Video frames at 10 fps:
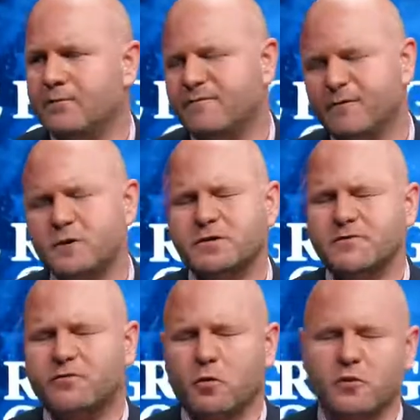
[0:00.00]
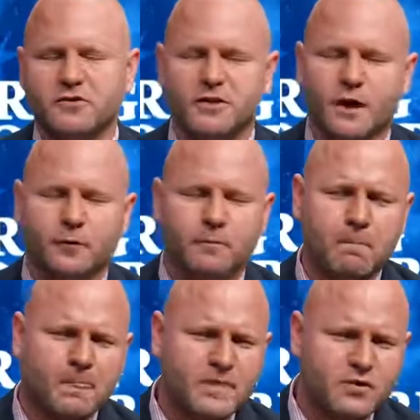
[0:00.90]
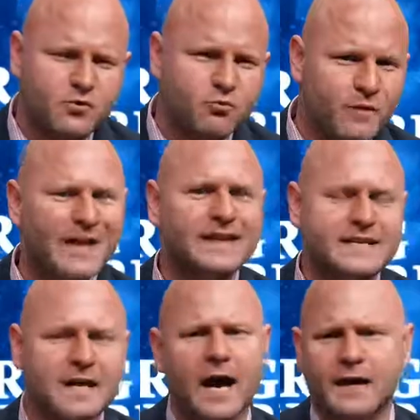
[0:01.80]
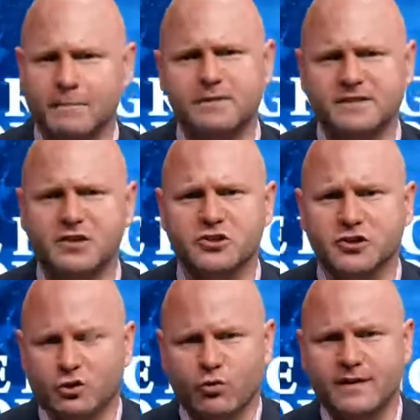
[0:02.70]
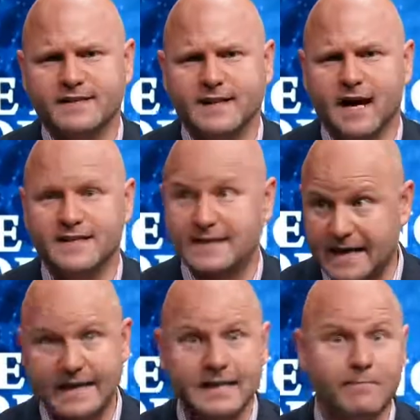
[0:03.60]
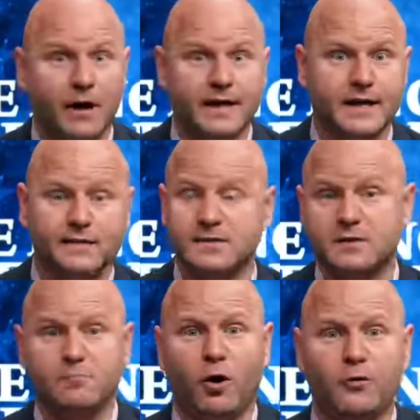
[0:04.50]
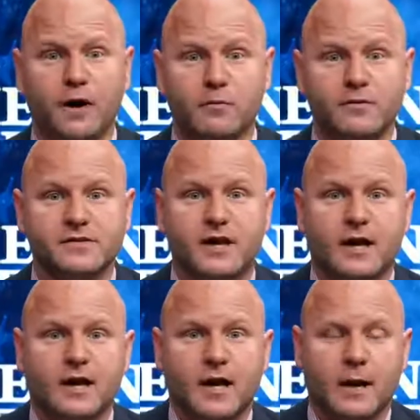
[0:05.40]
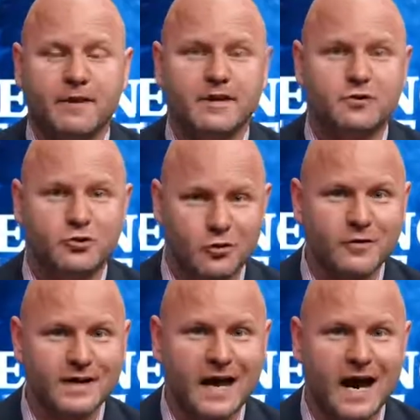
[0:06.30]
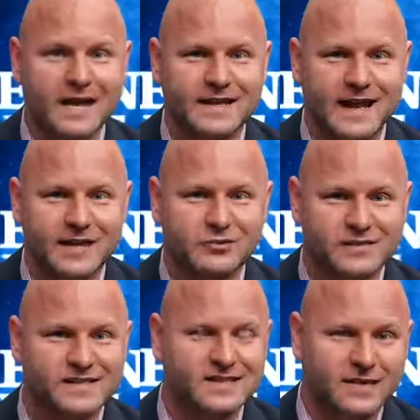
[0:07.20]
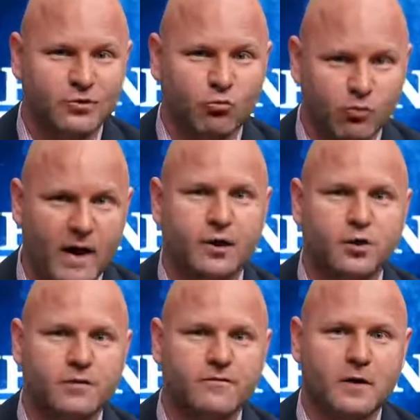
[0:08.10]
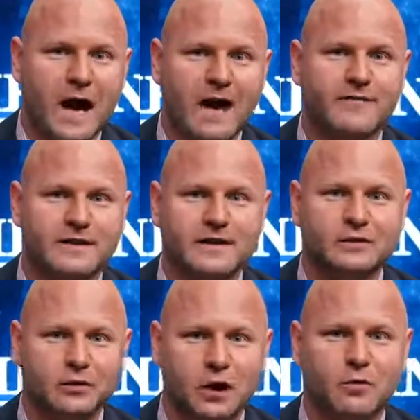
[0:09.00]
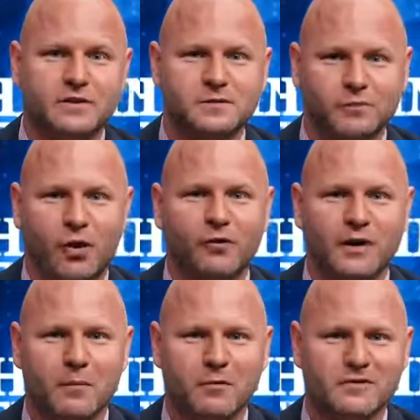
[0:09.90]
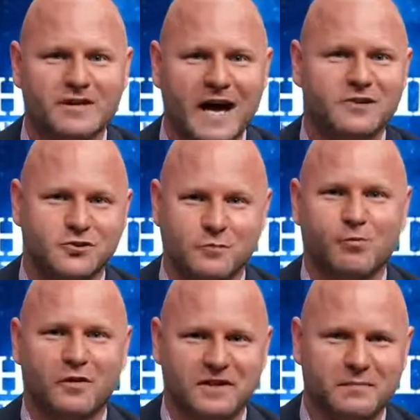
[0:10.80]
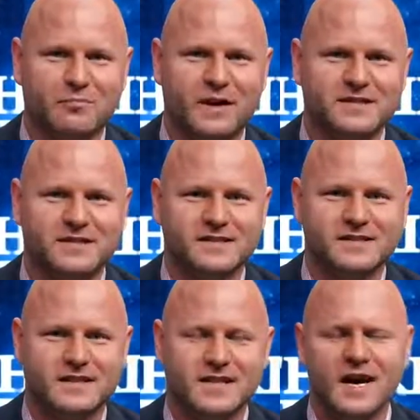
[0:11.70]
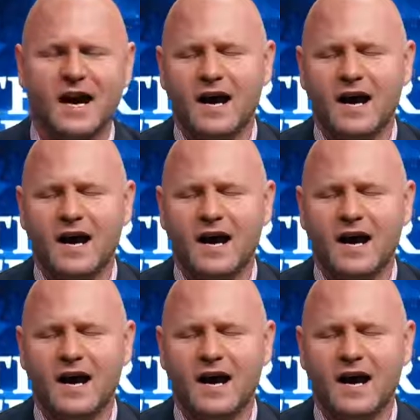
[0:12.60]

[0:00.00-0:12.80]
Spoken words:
First and foremost, Donald, you're really not in a position to criticize anybody else's poll numbers. I mean, you're the guy that actually set the record for having the lowest poll numbers at your point in the presidency